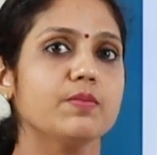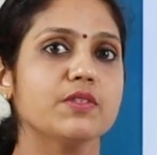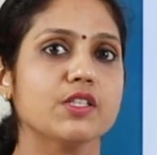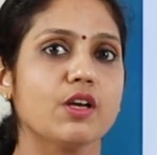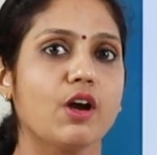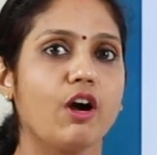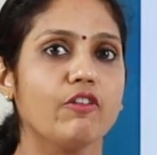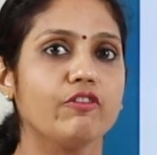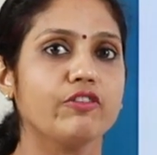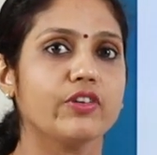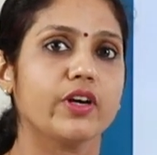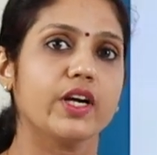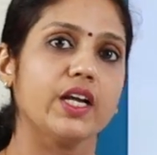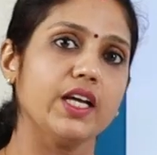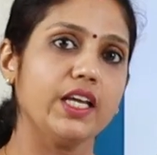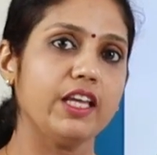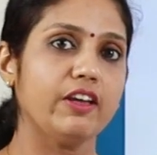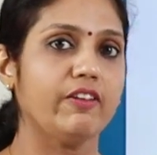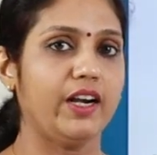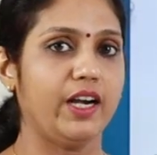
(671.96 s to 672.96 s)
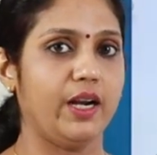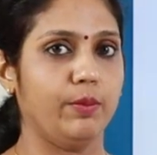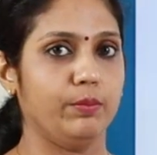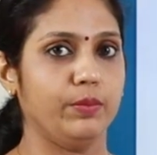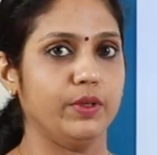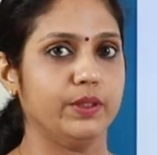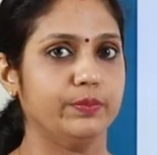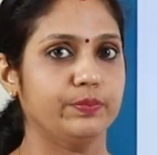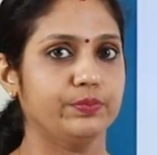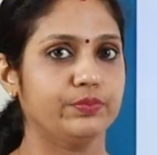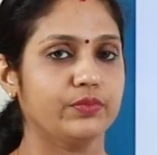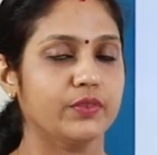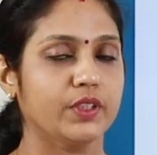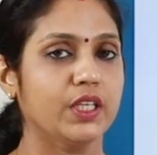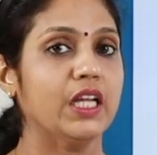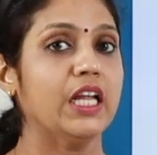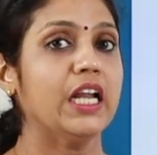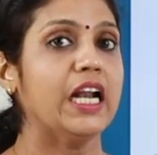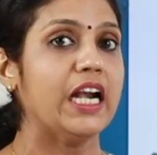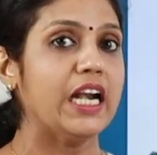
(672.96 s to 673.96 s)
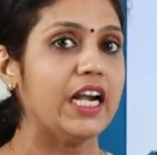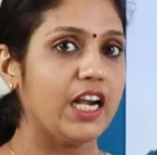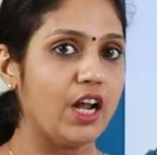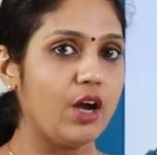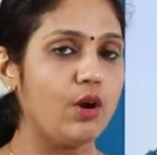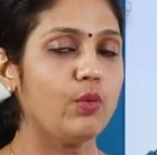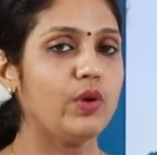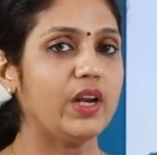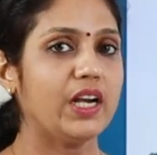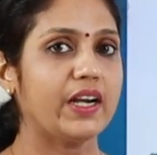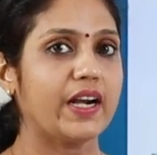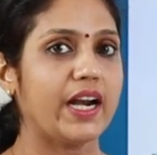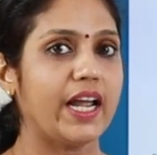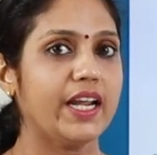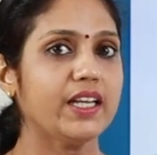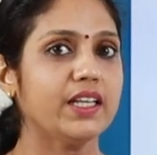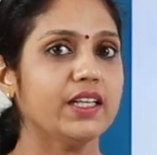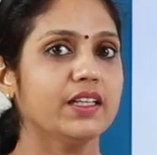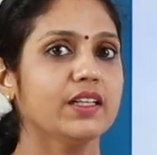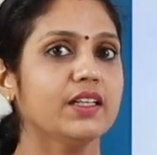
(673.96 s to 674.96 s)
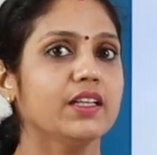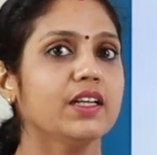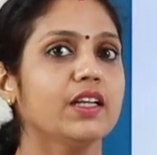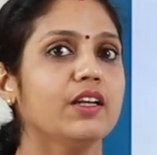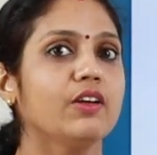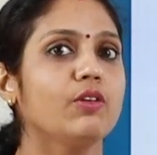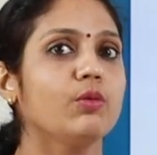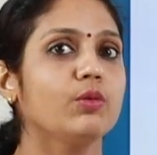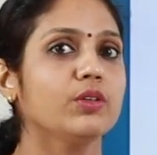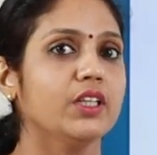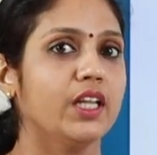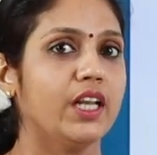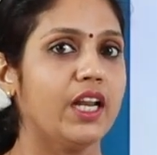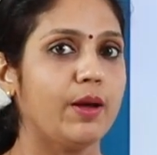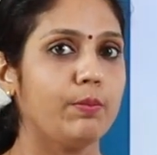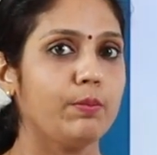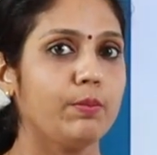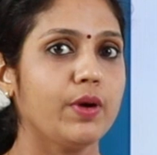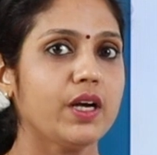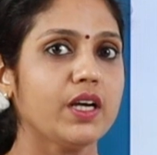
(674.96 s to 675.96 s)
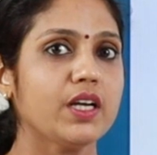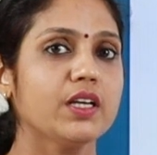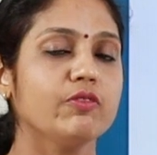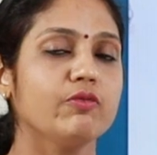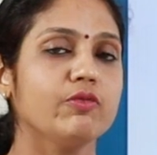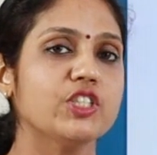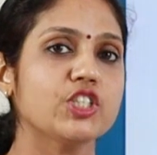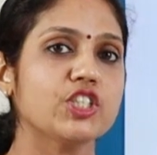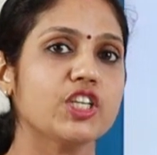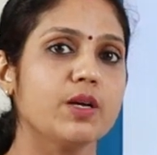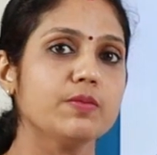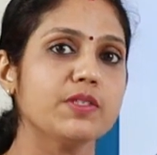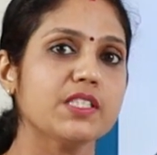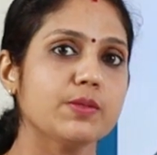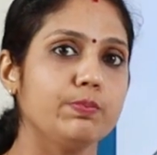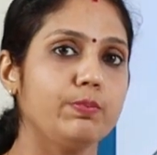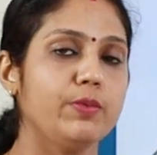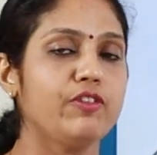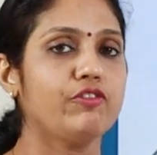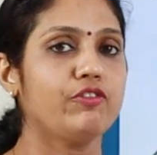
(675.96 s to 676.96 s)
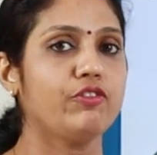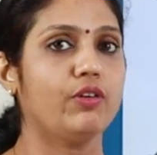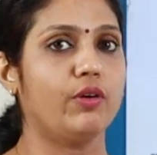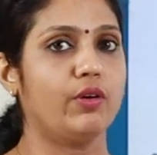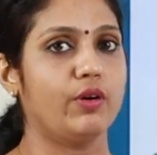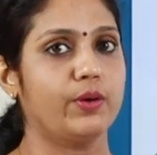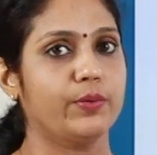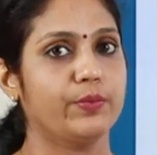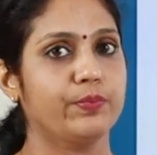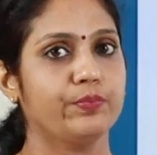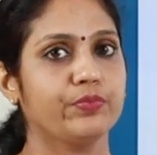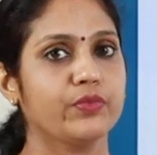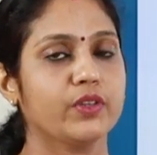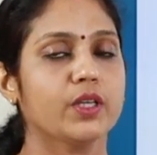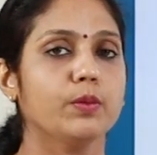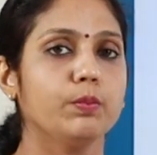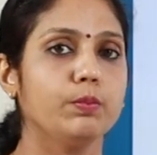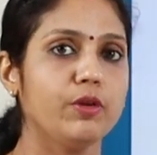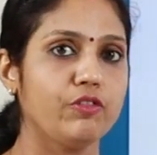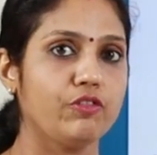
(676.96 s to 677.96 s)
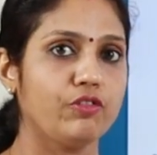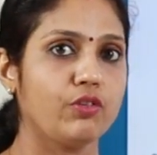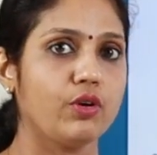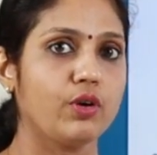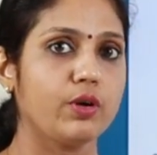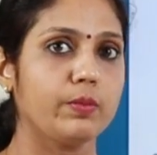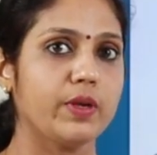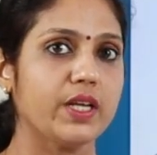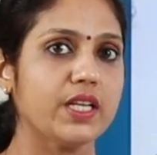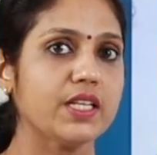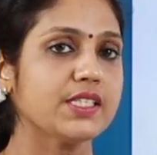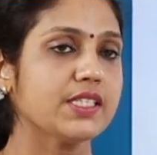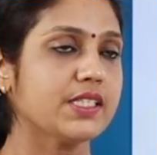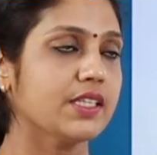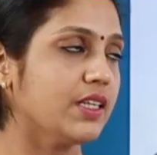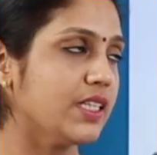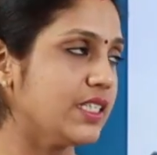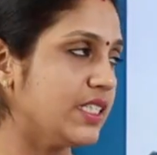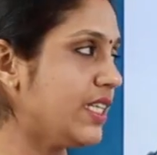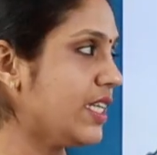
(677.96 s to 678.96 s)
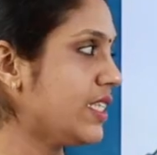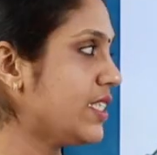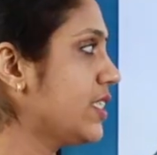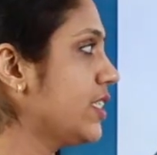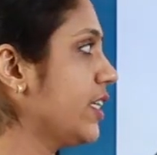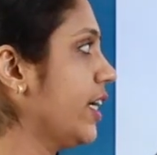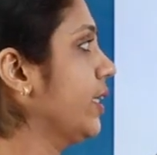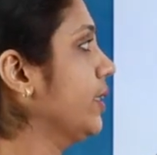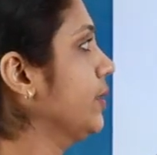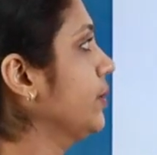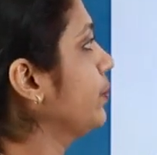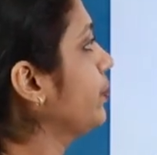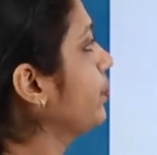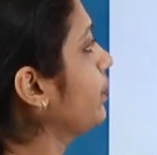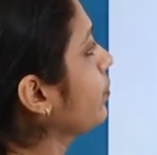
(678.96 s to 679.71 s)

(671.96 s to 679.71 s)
comes after a given number. Now we'll write the number which comes before. Before means just check.